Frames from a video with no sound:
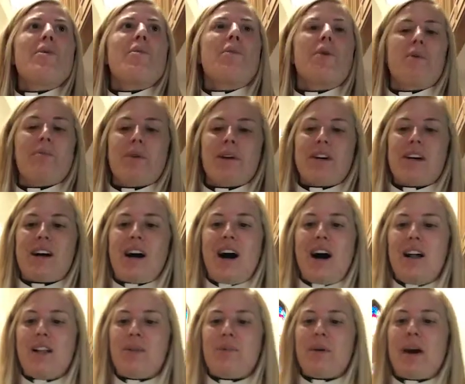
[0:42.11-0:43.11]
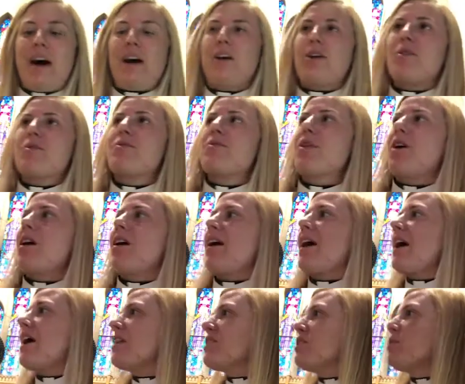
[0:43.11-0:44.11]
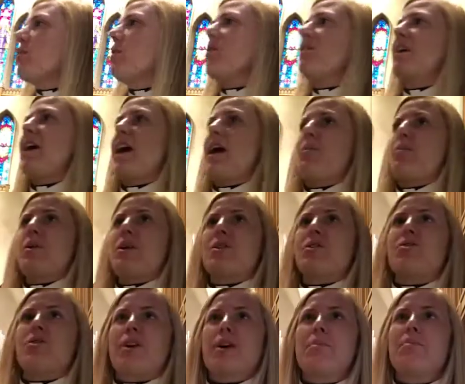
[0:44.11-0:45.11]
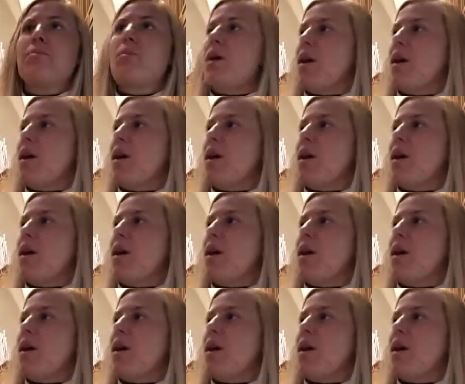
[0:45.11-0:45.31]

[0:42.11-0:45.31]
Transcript: we were in Colorado for our annual camping trip,